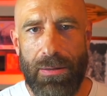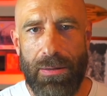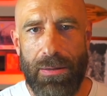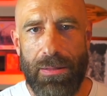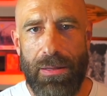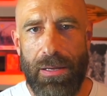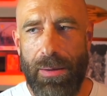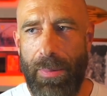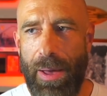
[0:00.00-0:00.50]

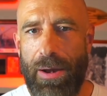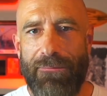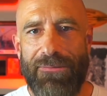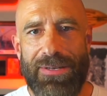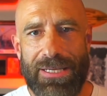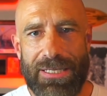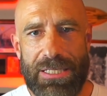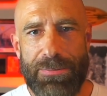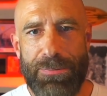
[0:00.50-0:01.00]
the amount of
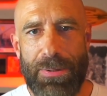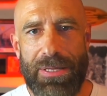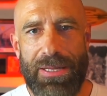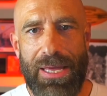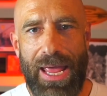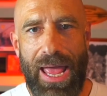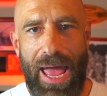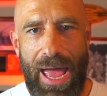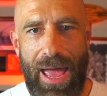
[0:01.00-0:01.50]
discipline
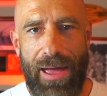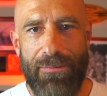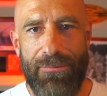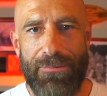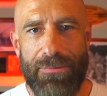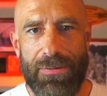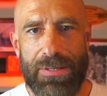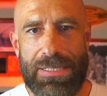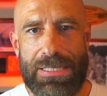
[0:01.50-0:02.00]
they
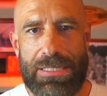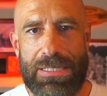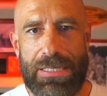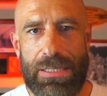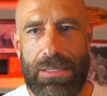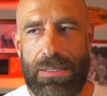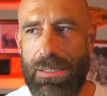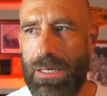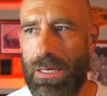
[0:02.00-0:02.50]
have
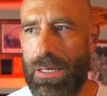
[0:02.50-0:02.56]
to